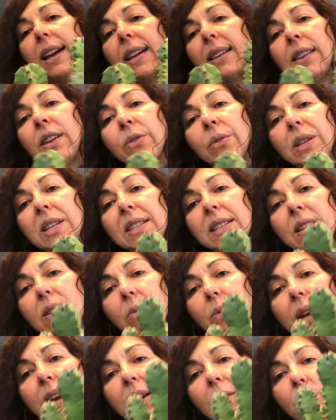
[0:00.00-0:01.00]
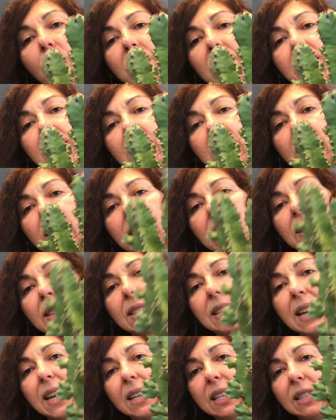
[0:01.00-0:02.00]
The reason why I wasn't
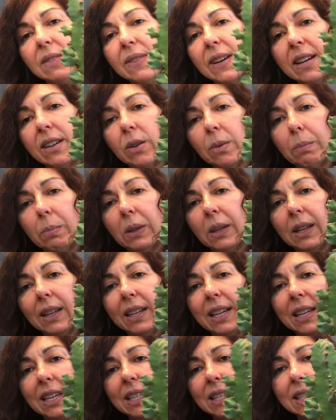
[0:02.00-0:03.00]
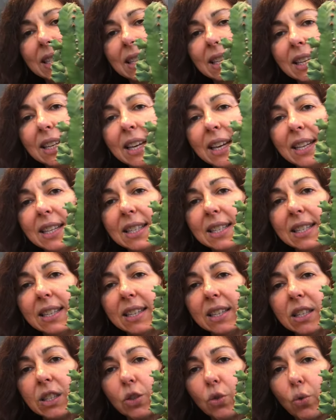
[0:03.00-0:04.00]
satisfied completely is gets
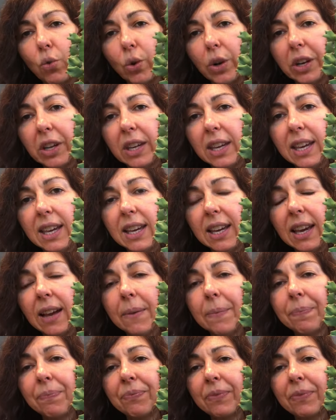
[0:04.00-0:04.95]
this corking.